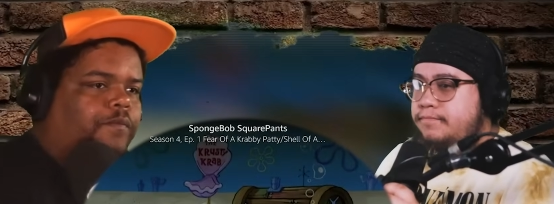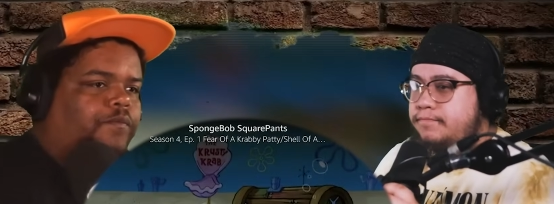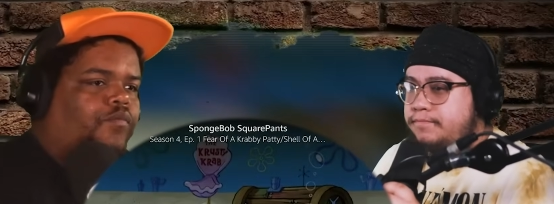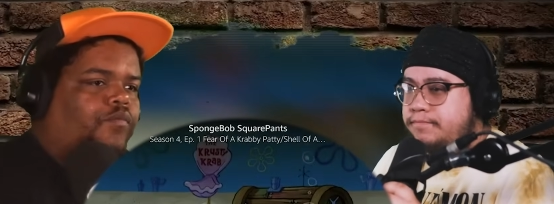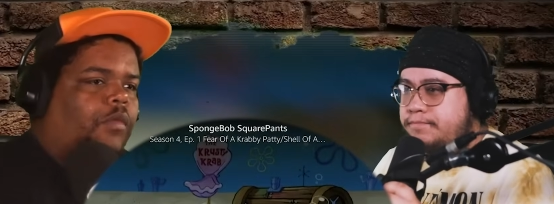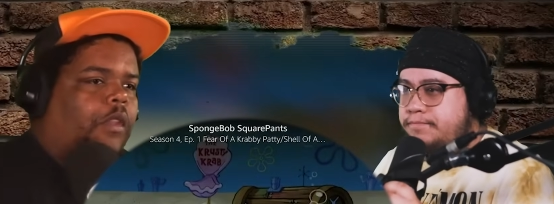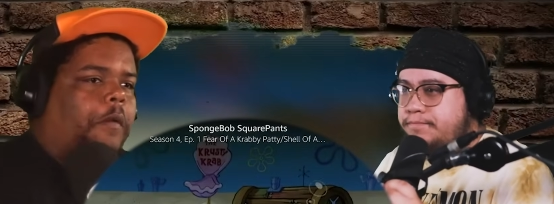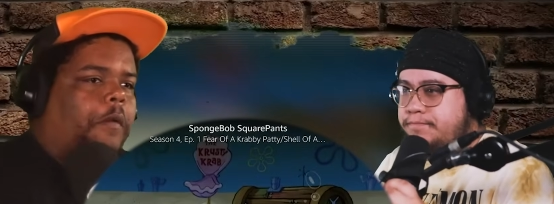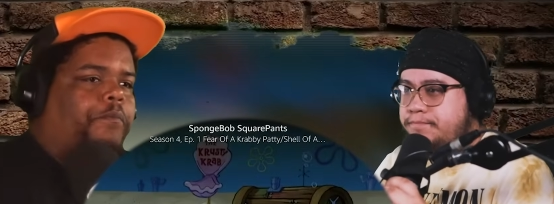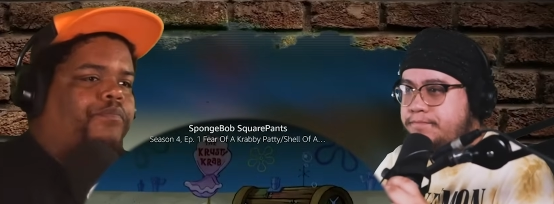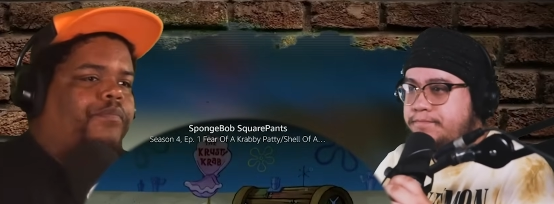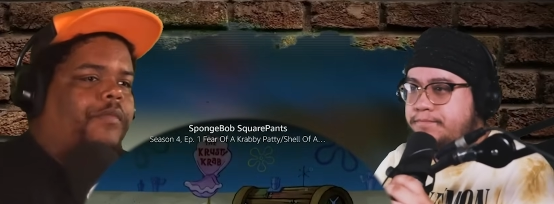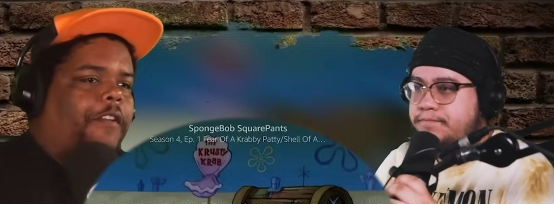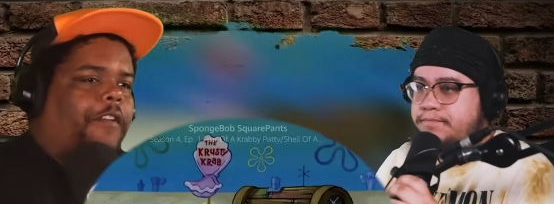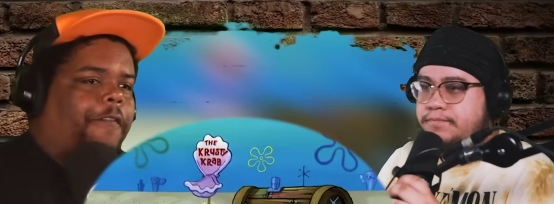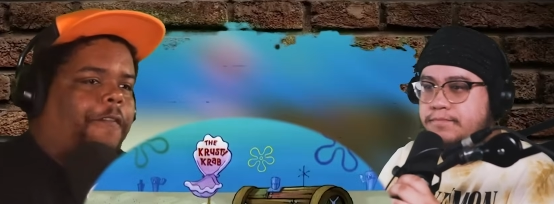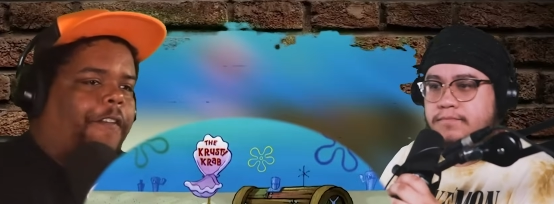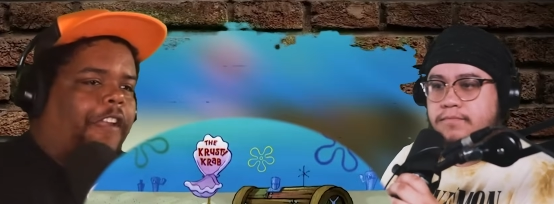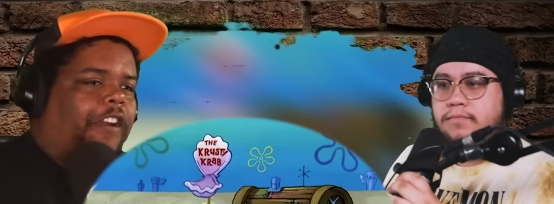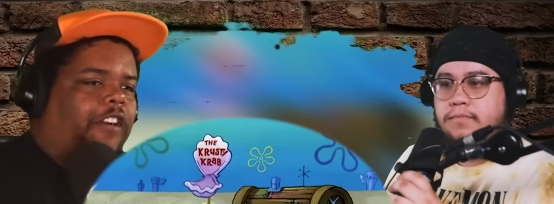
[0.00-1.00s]

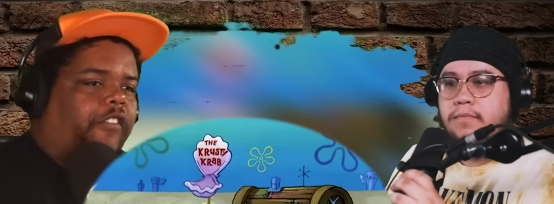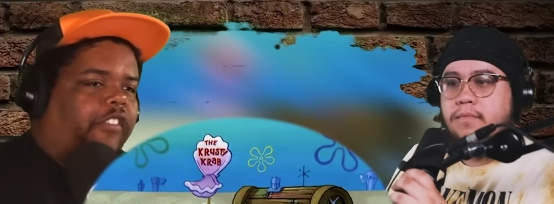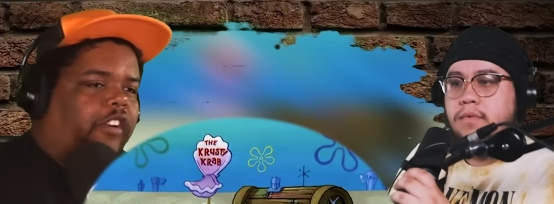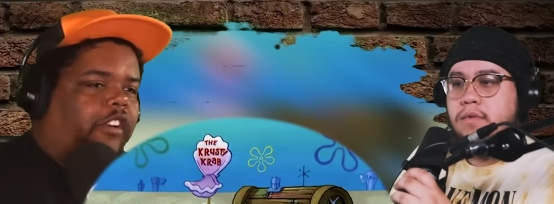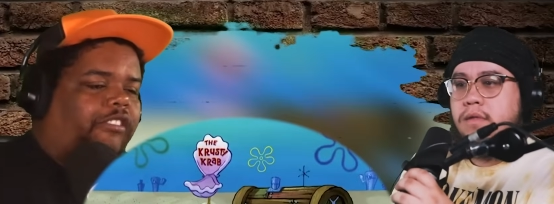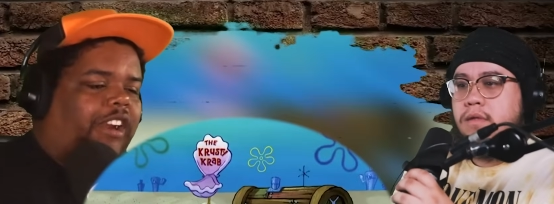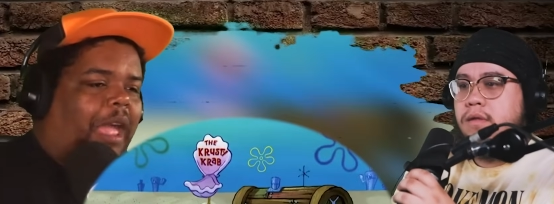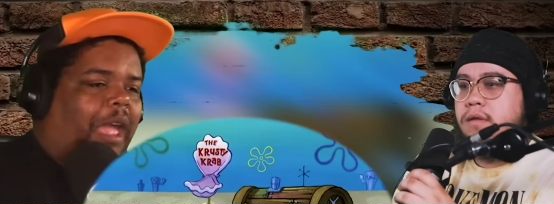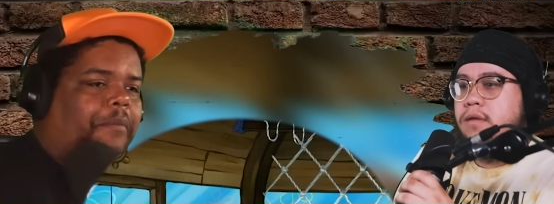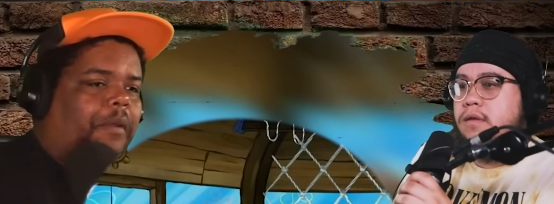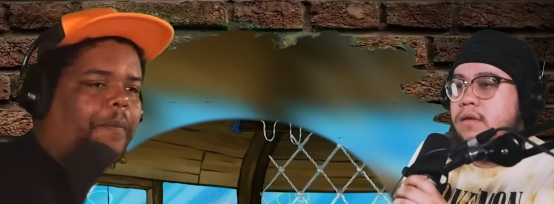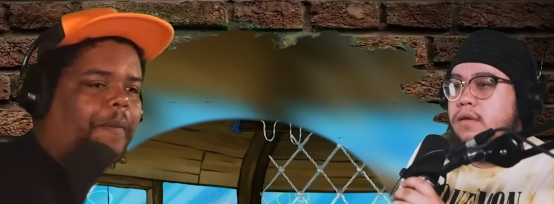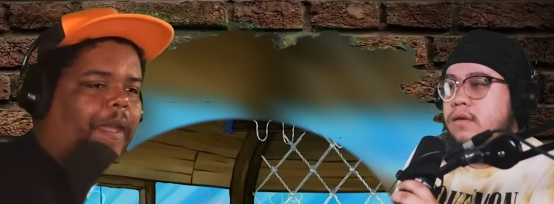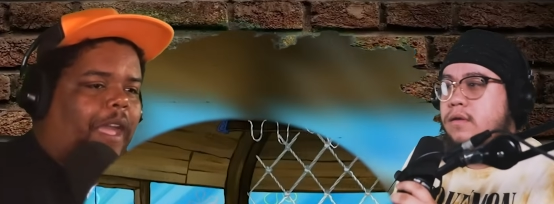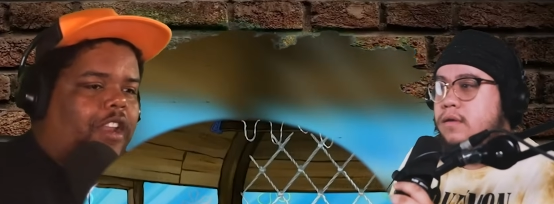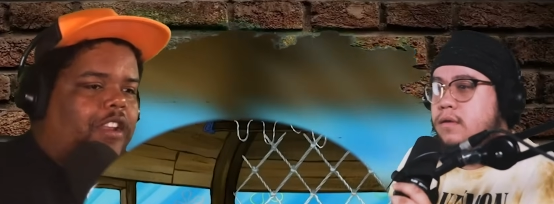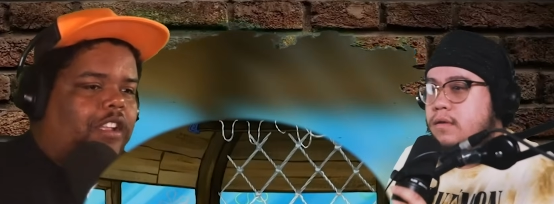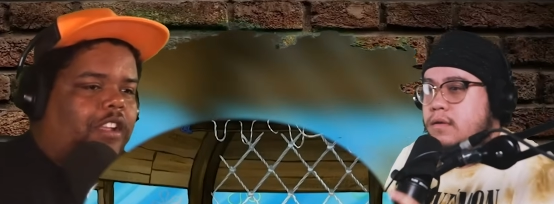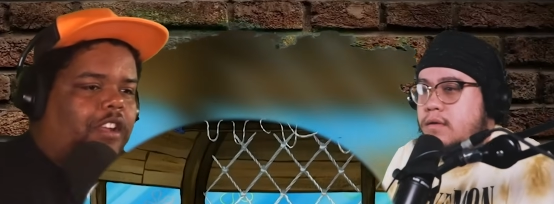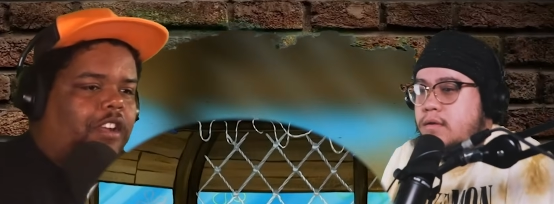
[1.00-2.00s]
Speaker 1: Fear of a Krabby
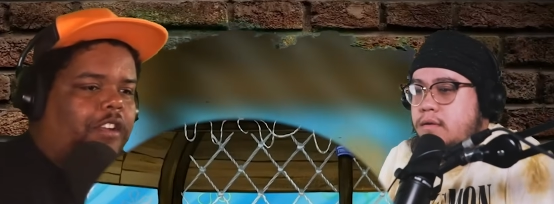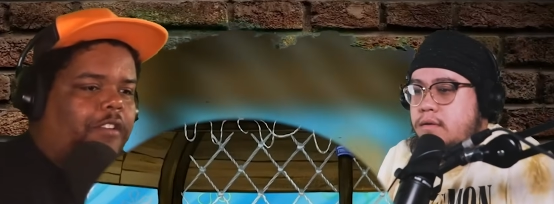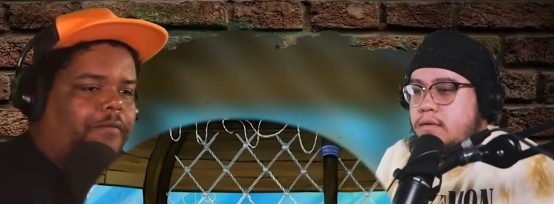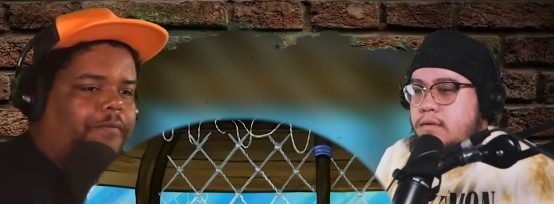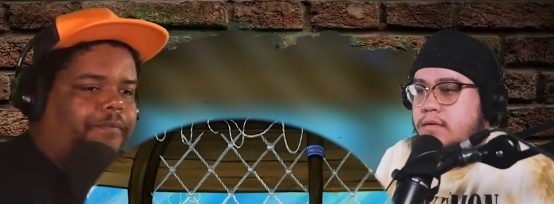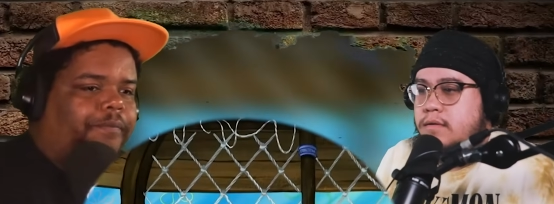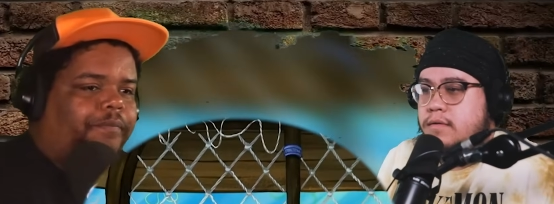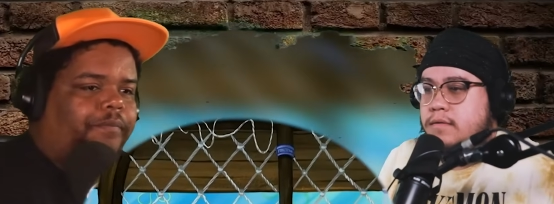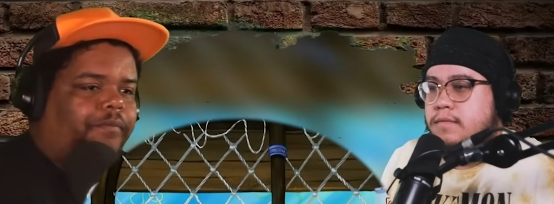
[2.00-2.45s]
Patty, huh?